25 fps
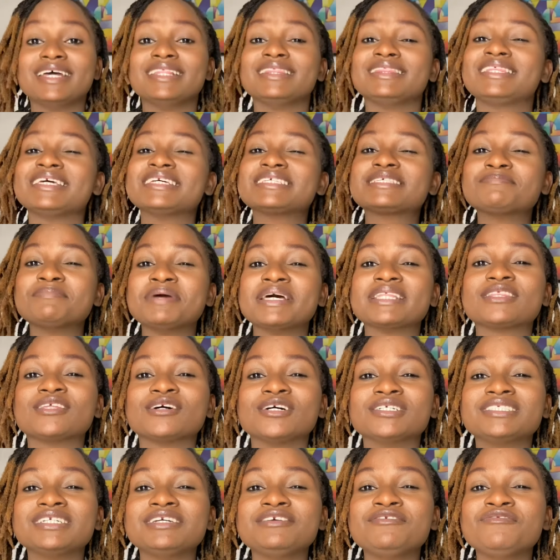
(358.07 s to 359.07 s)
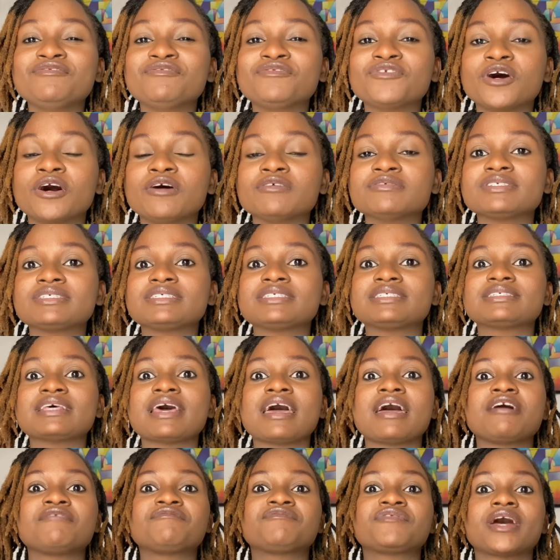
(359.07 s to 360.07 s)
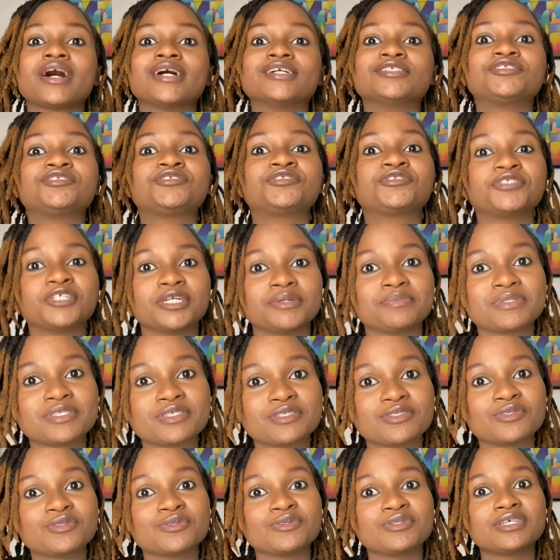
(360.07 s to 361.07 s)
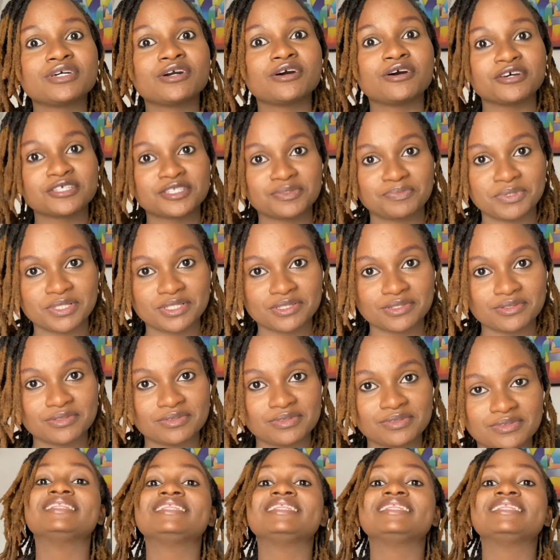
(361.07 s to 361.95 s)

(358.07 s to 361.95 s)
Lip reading: This method involves several trips to the hospital.